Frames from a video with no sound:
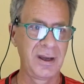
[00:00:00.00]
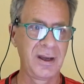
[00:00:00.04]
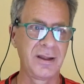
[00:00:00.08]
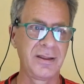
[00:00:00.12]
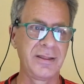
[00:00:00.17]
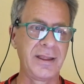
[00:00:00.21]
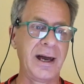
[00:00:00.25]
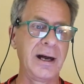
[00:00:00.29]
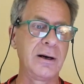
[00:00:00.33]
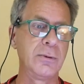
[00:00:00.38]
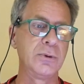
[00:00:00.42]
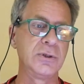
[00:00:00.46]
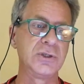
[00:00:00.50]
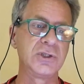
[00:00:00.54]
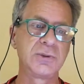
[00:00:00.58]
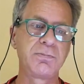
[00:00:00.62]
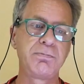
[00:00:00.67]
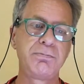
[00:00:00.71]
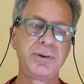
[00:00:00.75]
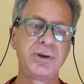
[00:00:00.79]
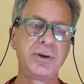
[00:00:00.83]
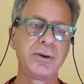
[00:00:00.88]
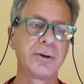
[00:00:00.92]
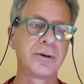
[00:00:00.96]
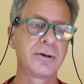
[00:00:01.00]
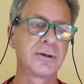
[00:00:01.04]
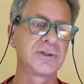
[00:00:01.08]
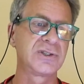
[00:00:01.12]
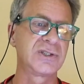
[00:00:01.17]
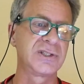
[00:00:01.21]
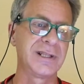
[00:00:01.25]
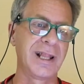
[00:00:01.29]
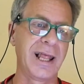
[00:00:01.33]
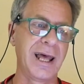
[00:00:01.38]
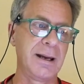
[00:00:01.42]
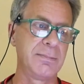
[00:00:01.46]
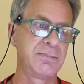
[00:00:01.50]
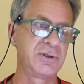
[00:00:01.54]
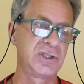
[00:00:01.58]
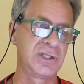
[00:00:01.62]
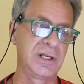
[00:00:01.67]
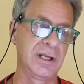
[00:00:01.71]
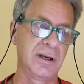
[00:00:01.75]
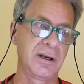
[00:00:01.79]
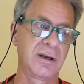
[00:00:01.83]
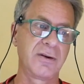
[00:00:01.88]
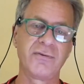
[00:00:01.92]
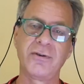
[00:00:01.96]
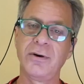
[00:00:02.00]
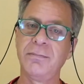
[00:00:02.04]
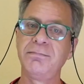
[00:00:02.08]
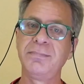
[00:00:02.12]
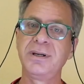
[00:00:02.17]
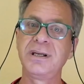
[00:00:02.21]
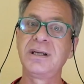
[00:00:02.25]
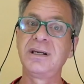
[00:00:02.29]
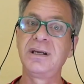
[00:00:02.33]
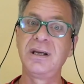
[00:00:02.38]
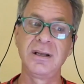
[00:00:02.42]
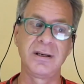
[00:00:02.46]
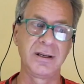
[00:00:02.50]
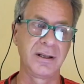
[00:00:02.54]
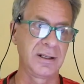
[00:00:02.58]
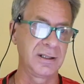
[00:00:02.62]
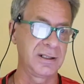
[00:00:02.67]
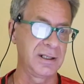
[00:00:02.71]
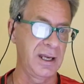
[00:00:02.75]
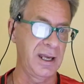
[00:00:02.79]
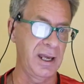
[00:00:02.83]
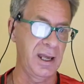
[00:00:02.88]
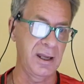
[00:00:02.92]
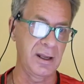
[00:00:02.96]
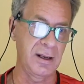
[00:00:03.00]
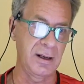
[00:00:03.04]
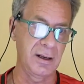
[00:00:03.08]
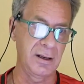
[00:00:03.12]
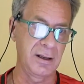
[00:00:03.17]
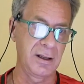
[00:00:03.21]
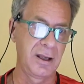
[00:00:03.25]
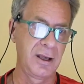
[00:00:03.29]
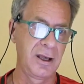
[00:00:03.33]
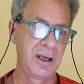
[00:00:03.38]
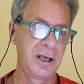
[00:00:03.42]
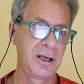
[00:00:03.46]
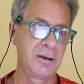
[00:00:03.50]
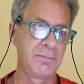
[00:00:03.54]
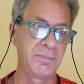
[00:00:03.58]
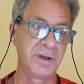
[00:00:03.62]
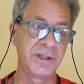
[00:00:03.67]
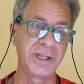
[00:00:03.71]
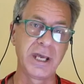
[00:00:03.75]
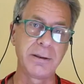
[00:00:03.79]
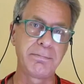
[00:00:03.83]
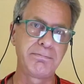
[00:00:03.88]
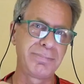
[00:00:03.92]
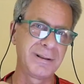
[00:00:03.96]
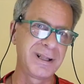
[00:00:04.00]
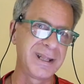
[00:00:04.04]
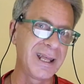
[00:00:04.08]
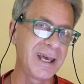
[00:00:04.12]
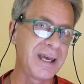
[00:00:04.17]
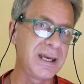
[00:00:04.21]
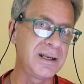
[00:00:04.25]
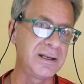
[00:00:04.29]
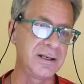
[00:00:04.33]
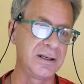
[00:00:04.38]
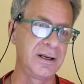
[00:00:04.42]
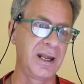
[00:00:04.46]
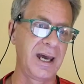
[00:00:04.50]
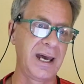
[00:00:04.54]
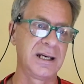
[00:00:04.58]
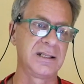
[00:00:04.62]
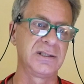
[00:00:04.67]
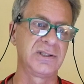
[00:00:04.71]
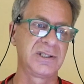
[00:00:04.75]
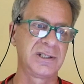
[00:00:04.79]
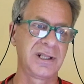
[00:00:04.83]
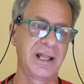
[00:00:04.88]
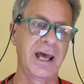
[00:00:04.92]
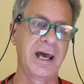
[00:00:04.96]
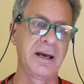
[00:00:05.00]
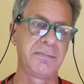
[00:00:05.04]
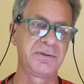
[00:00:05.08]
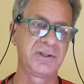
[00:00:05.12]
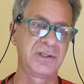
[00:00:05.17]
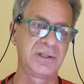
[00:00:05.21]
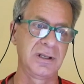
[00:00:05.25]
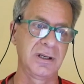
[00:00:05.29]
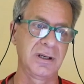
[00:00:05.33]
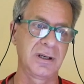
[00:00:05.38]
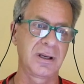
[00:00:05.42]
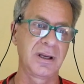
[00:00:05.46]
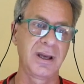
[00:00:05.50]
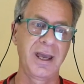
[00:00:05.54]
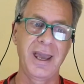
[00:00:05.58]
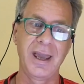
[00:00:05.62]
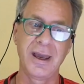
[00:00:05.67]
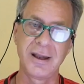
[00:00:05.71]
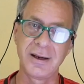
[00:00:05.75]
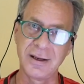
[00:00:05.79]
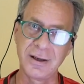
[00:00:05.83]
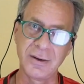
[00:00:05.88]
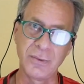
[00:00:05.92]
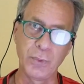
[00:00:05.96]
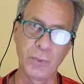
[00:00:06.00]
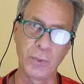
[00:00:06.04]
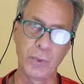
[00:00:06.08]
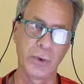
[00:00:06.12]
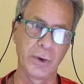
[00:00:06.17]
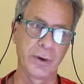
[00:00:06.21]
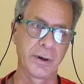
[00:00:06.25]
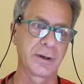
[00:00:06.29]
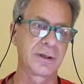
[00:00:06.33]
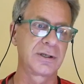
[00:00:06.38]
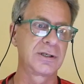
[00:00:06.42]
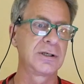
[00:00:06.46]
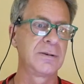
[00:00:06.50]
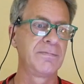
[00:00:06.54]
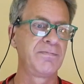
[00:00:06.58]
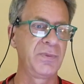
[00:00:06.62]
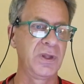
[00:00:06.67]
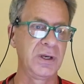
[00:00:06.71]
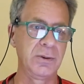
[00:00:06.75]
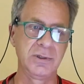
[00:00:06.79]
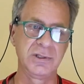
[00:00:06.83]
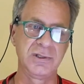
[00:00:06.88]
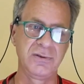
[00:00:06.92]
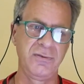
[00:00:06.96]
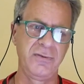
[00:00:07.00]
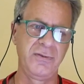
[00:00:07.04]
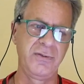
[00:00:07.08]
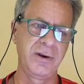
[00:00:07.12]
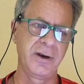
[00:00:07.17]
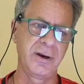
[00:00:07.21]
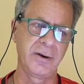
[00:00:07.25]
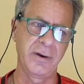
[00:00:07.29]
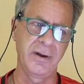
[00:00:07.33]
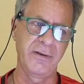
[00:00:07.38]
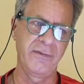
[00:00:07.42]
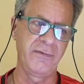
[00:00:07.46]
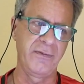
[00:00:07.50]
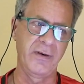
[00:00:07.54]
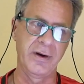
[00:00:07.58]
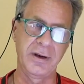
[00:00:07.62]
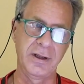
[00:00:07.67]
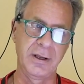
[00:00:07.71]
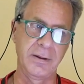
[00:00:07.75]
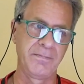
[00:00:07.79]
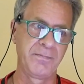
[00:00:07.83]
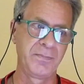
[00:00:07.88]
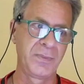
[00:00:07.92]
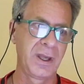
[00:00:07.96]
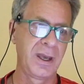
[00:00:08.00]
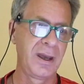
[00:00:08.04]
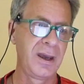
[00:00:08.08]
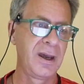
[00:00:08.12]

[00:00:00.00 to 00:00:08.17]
That was pure slapstick from beginning to end, but they played it as slapstick, and it worked. It was very funny.